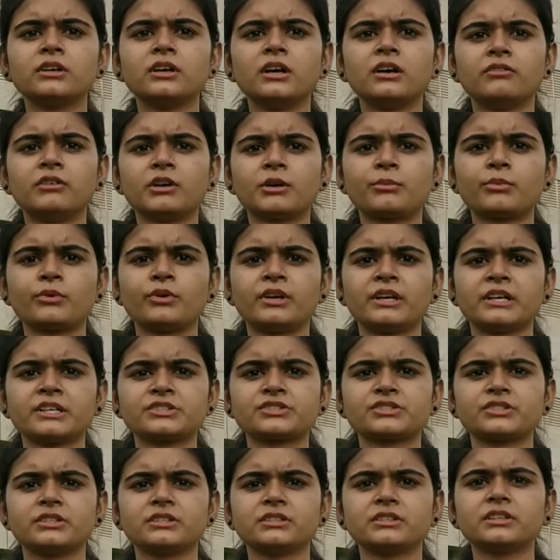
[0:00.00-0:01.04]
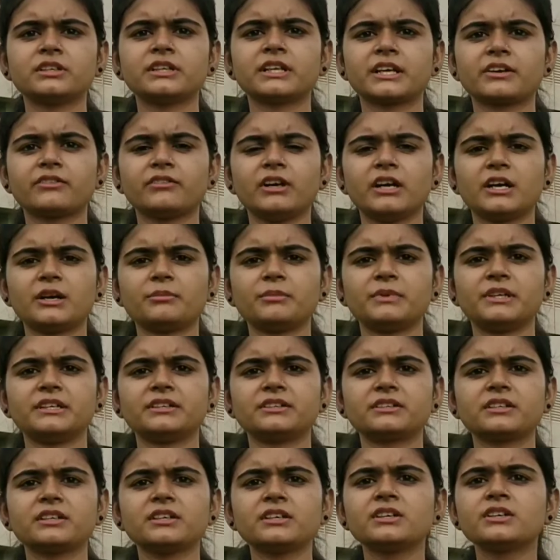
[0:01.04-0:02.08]
our production
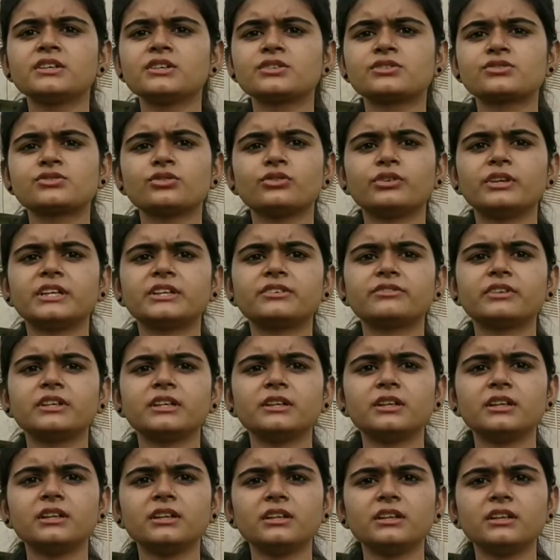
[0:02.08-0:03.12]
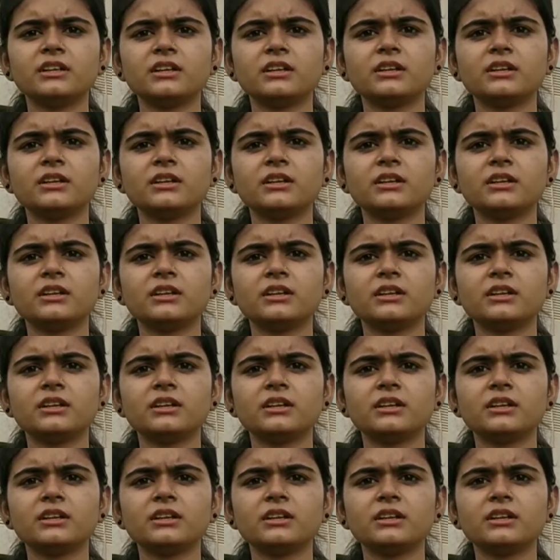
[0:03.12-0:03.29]
requirement, so it will